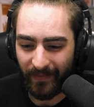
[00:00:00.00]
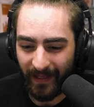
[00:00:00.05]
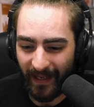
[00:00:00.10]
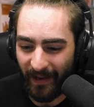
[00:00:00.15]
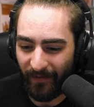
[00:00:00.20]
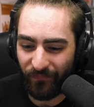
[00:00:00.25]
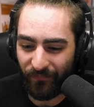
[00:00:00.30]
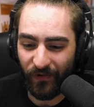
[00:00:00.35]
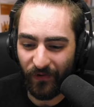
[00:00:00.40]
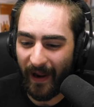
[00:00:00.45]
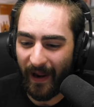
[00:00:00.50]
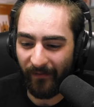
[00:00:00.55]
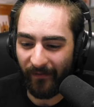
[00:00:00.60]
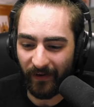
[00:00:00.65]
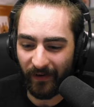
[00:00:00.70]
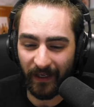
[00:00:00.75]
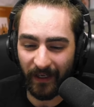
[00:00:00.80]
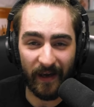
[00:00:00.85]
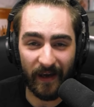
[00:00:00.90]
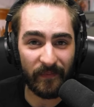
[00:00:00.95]
if you
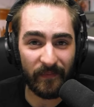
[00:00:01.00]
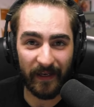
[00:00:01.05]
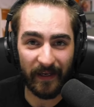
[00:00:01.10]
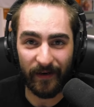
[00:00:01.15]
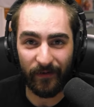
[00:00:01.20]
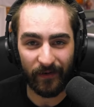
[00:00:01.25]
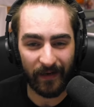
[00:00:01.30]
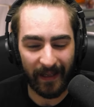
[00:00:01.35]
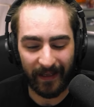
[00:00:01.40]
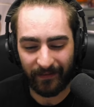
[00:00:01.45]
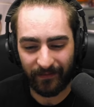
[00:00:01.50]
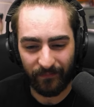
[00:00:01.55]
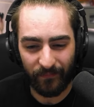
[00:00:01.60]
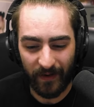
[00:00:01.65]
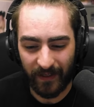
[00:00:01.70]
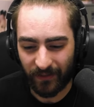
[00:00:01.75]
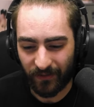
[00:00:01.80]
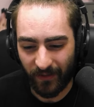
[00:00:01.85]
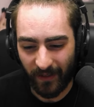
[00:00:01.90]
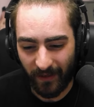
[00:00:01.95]
ever come here, like, to
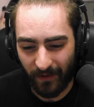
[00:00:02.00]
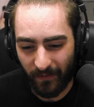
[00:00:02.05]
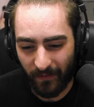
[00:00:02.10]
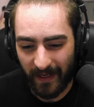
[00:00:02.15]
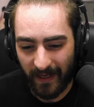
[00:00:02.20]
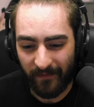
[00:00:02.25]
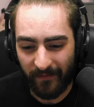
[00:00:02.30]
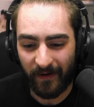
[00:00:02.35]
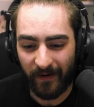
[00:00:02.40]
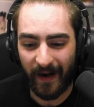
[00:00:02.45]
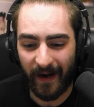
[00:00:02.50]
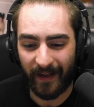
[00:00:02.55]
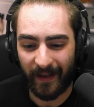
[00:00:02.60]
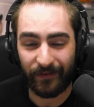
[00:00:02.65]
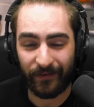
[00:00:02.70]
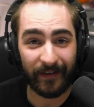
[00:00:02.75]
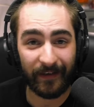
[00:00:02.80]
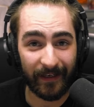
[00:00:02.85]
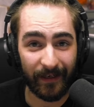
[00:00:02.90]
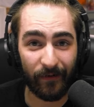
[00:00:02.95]
Montreal or whatever, and
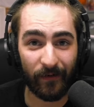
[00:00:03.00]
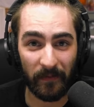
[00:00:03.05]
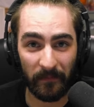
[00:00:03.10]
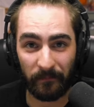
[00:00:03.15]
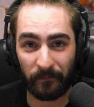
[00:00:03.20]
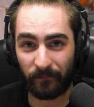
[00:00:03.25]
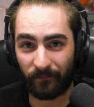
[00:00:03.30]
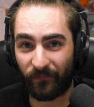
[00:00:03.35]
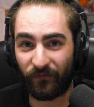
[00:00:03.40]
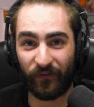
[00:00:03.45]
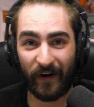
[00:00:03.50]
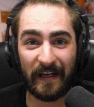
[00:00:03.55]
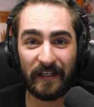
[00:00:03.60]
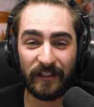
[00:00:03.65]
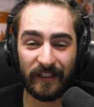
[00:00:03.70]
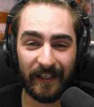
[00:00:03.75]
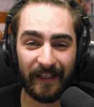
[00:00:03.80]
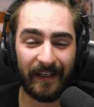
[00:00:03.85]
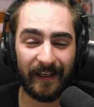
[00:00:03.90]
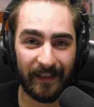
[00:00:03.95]
you hear a
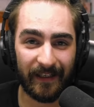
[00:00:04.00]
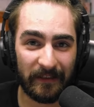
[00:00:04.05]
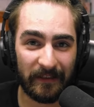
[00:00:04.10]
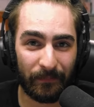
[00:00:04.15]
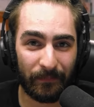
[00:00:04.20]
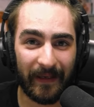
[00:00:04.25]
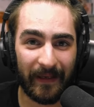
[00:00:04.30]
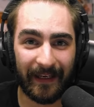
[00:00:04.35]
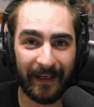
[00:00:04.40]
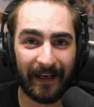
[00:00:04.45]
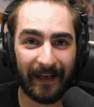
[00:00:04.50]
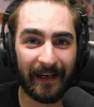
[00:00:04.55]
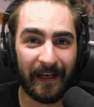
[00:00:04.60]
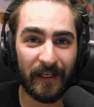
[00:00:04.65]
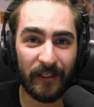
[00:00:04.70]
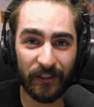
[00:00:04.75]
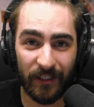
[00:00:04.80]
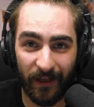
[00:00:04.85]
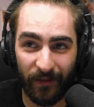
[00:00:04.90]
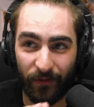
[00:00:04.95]
French-Canadian speak
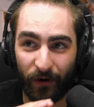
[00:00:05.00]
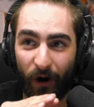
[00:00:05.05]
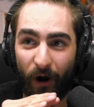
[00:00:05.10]
English, they're